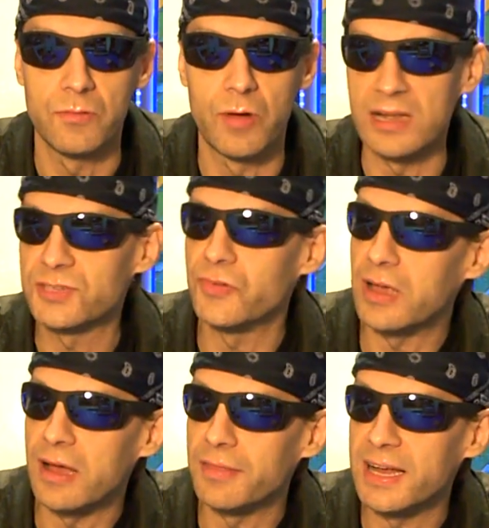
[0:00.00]
What else we
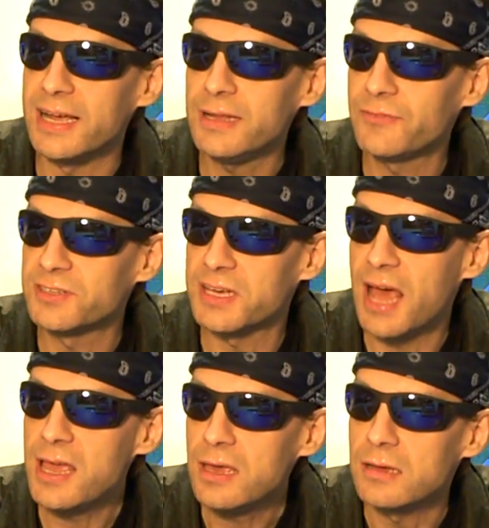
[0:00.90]
got? That it for
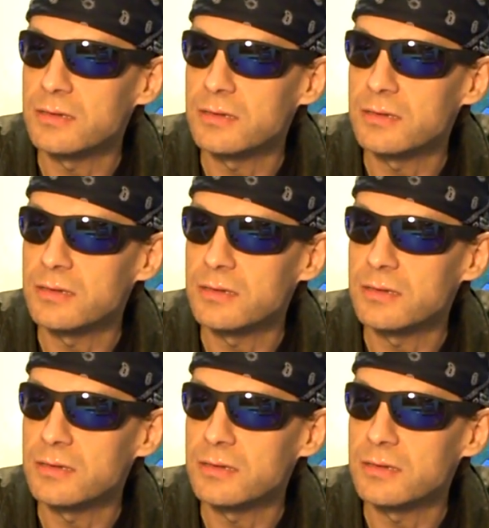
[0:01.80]
today?